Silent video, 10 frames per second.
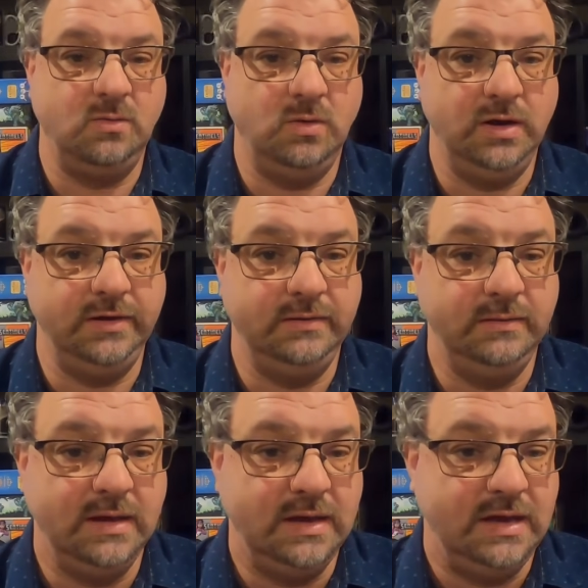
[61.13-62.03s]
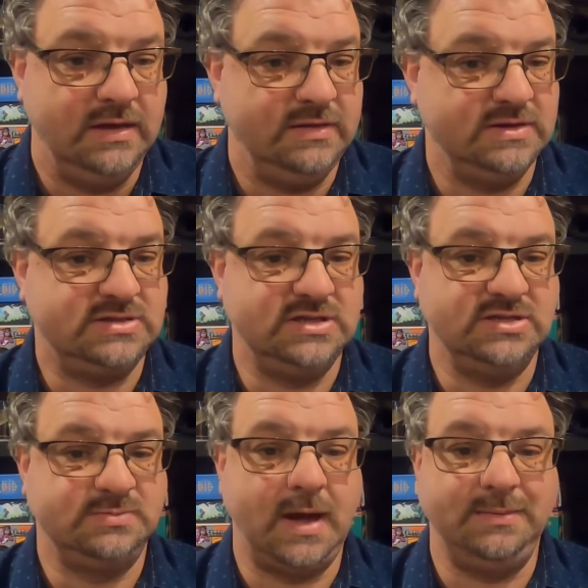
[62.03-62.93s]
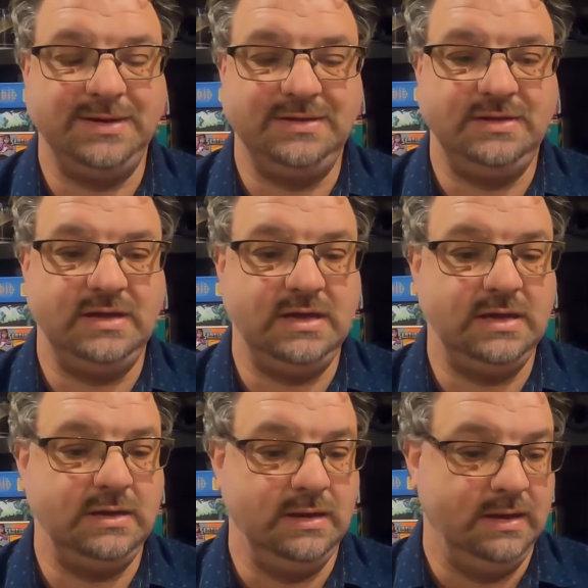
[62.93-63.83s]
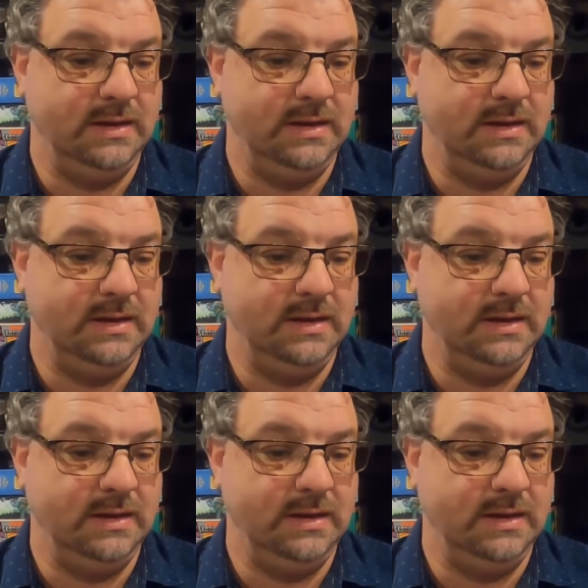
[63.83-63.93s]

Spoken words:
one, and this is probably the